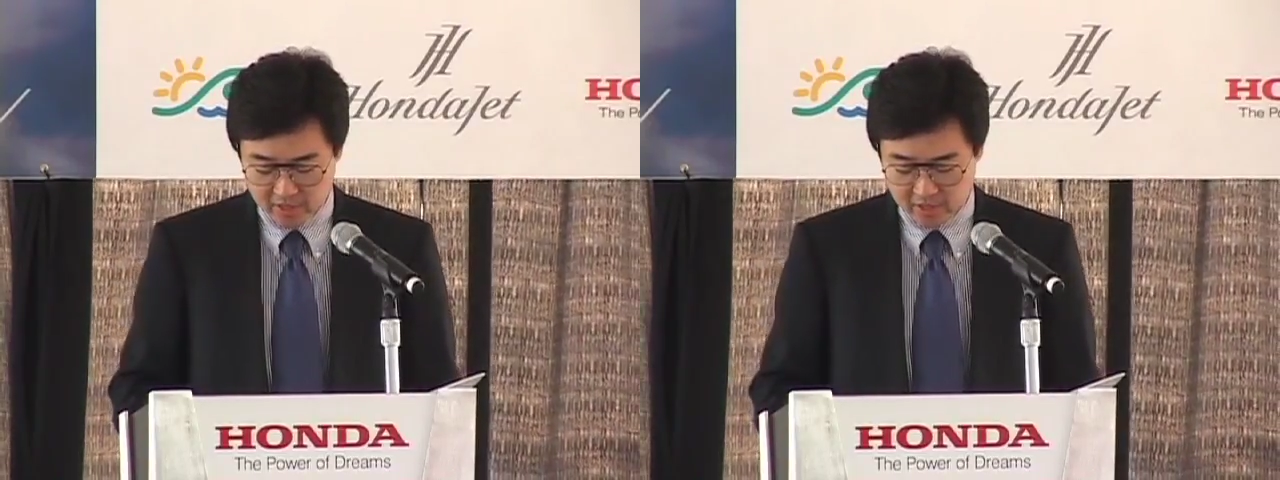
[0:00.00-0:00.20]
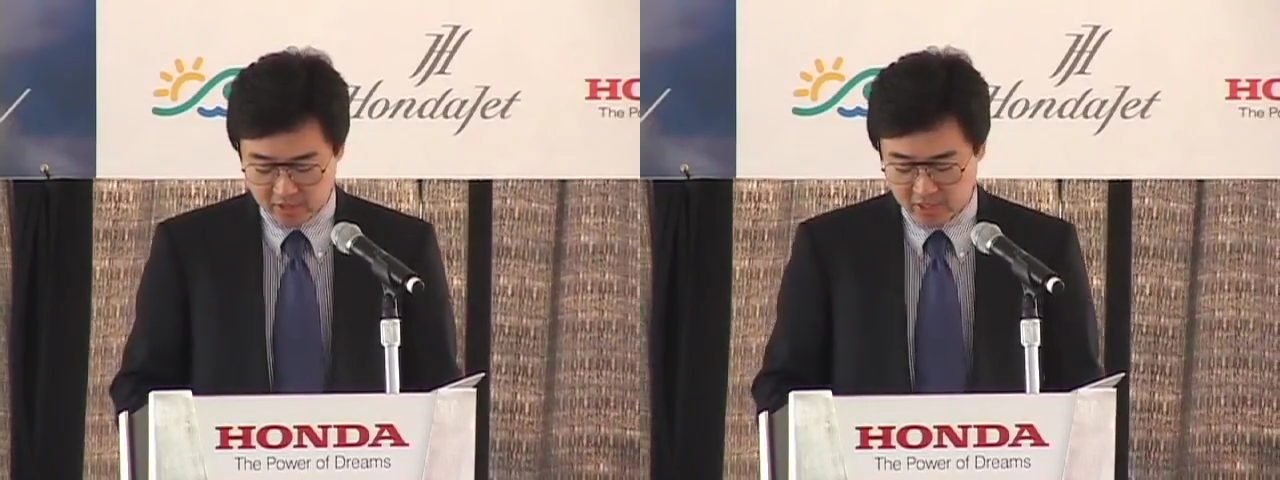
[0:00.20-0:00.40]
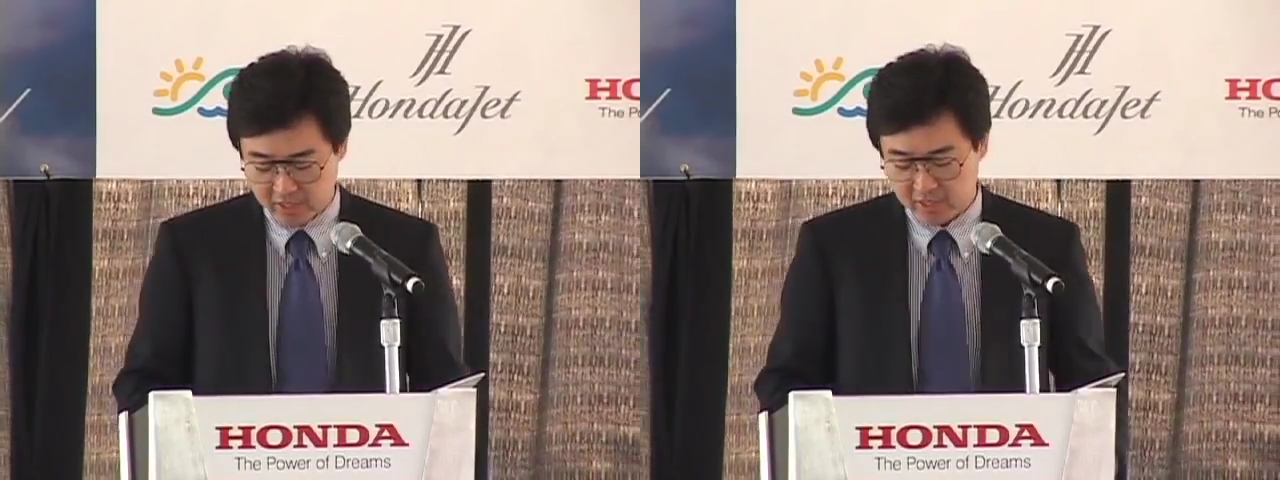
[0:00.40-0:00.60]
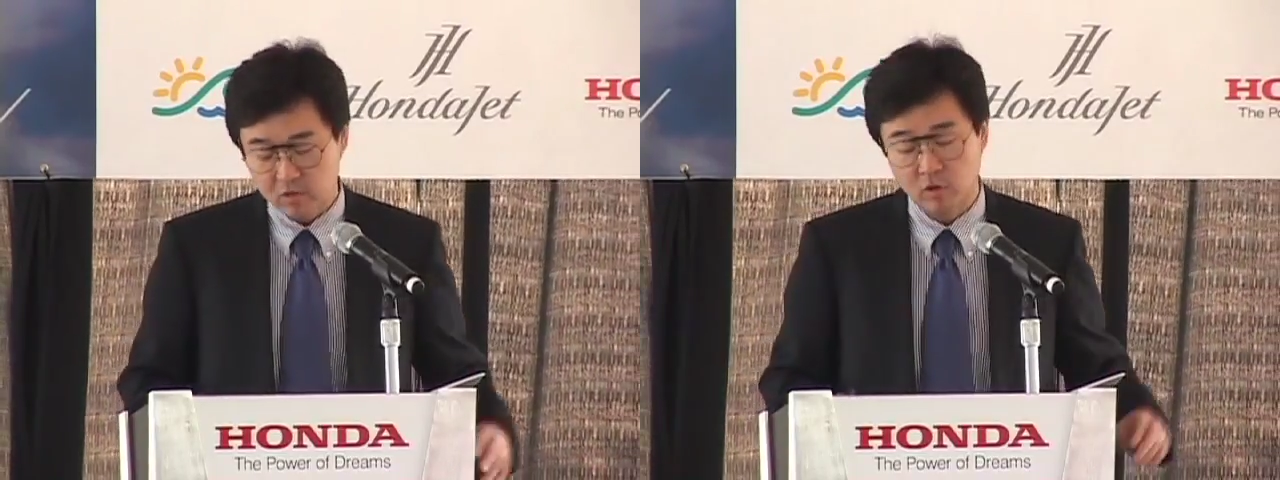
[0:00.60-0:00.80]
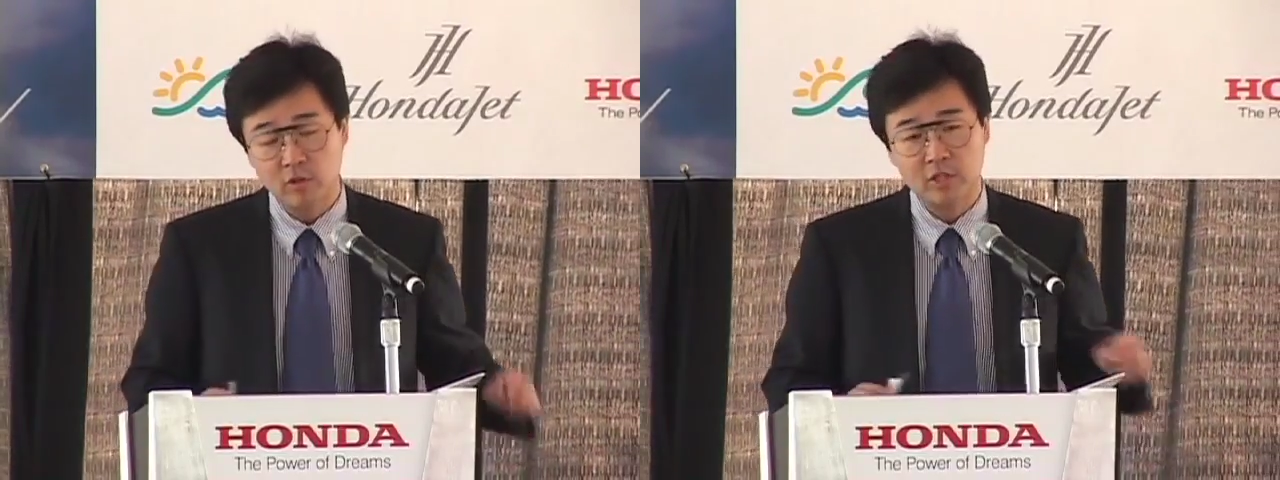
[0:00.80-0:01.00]
in
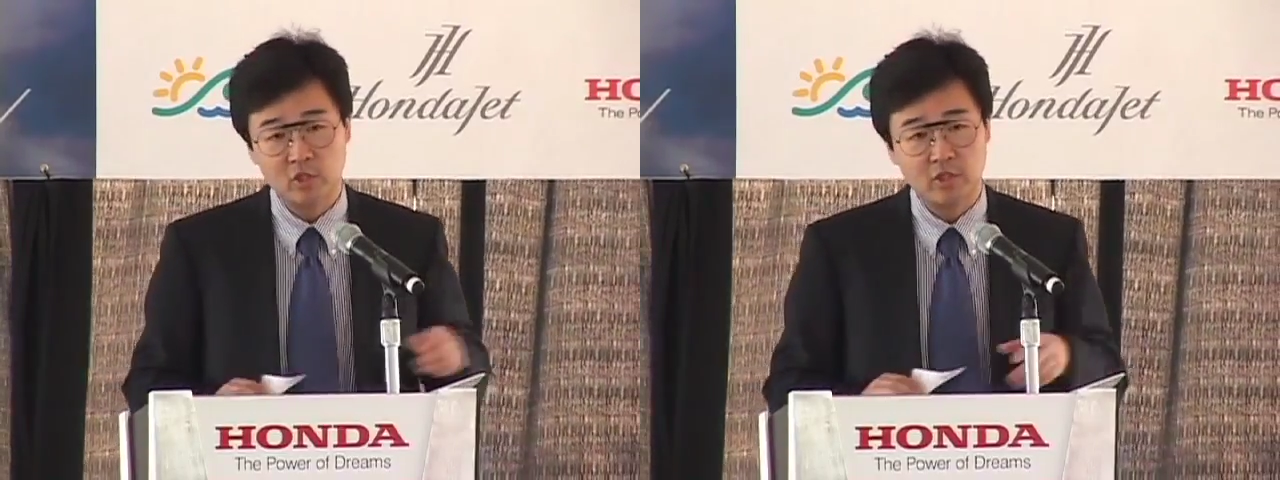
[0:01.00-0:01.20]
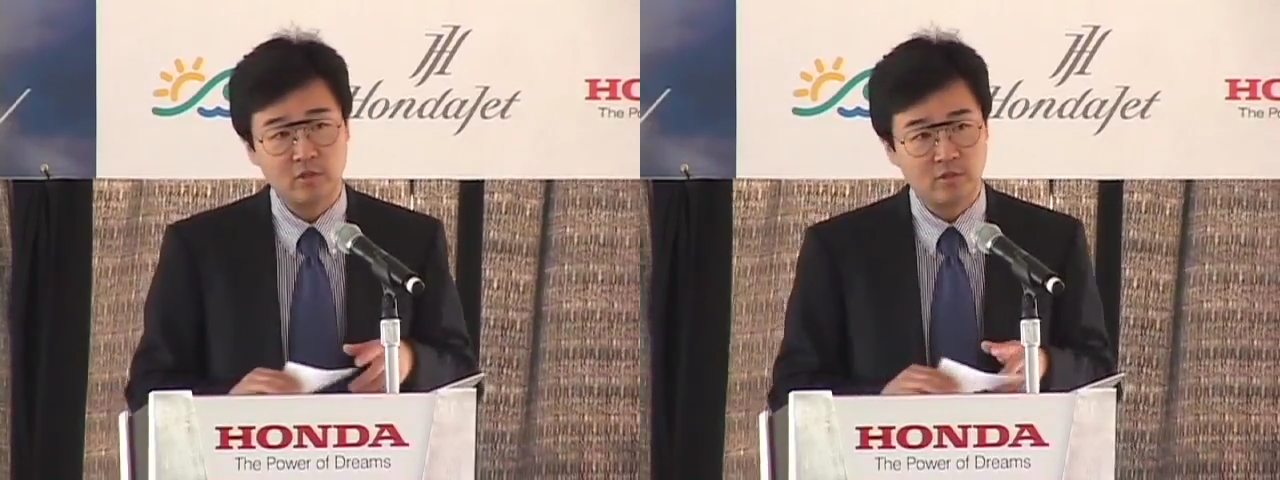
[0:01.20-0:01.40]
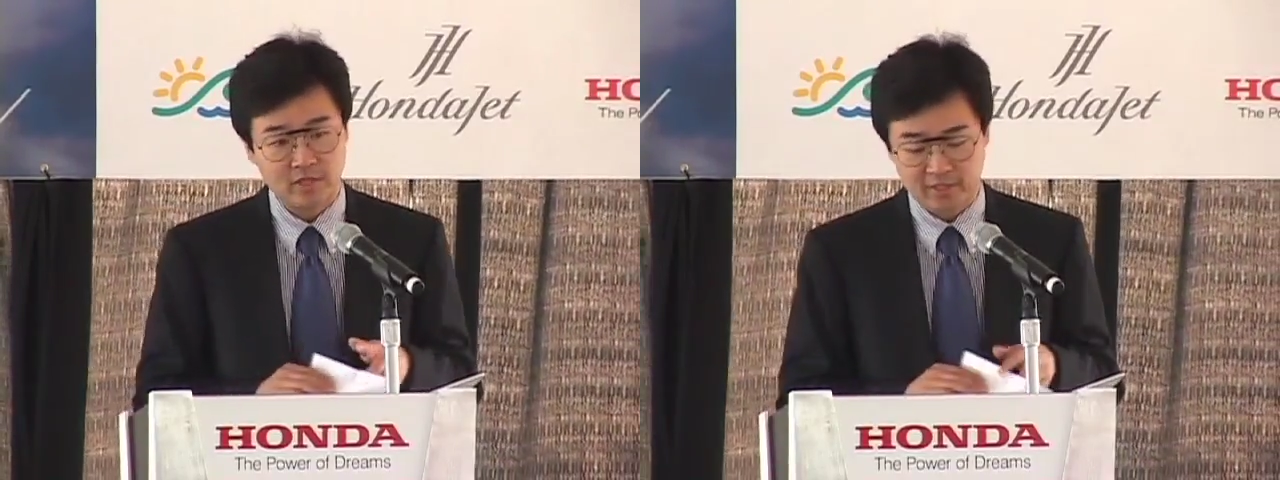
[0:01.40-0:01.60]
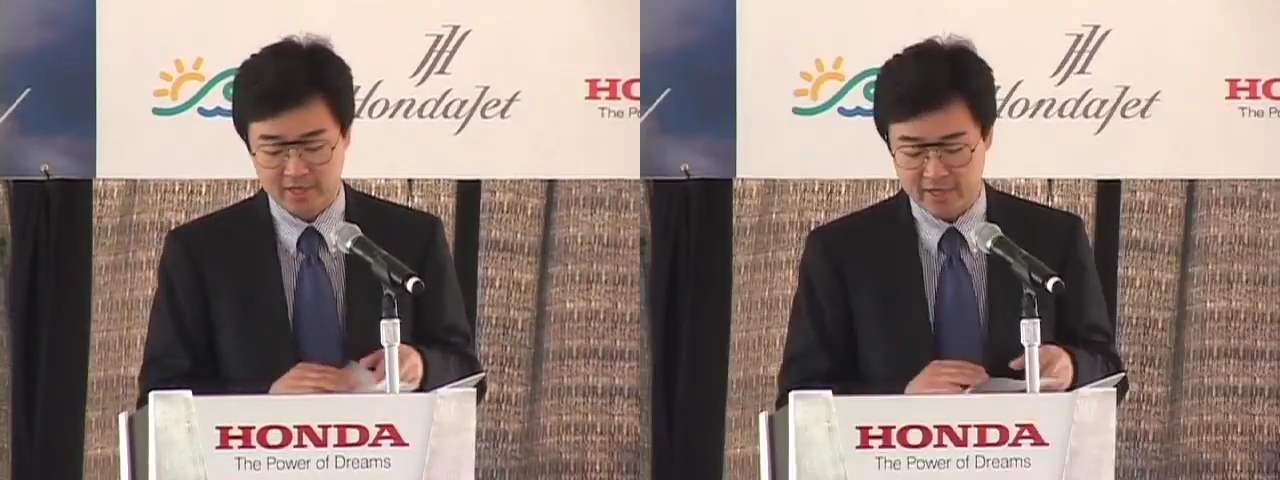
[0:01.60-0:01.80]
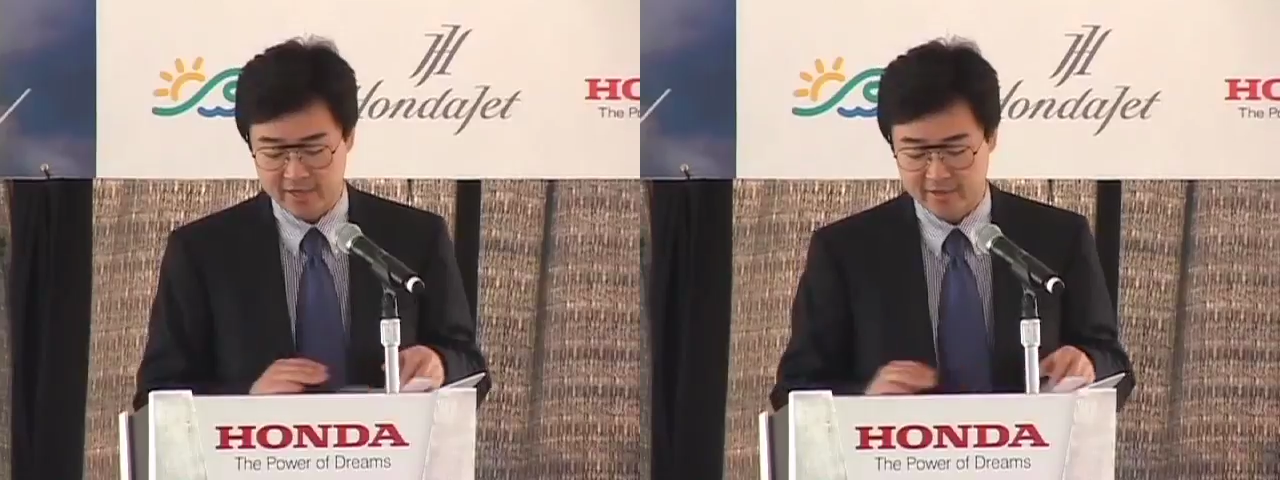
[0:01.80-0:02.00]
taking HondaJet to the
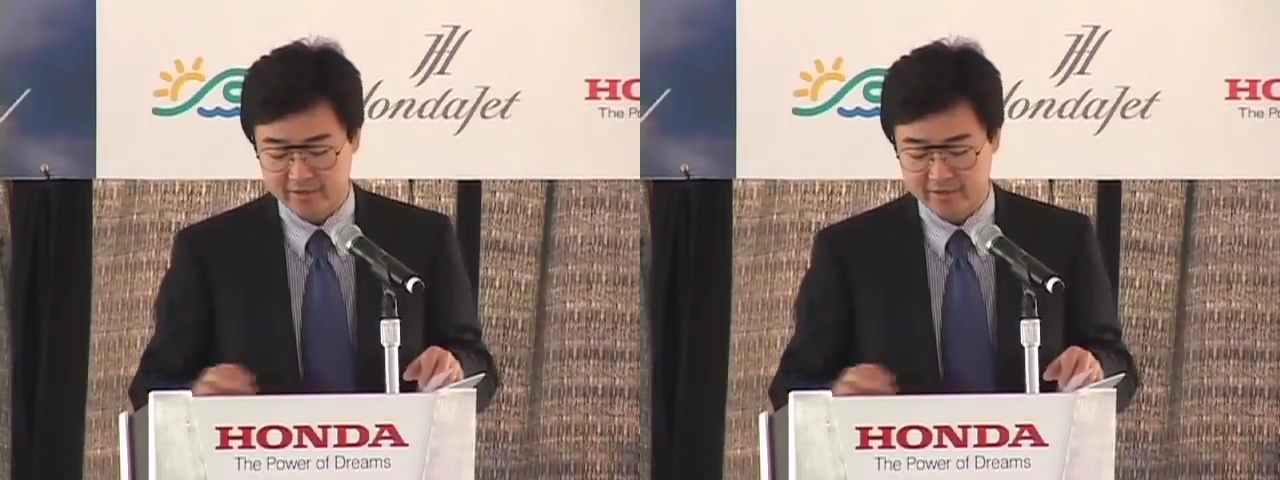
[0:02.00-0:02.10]
sky.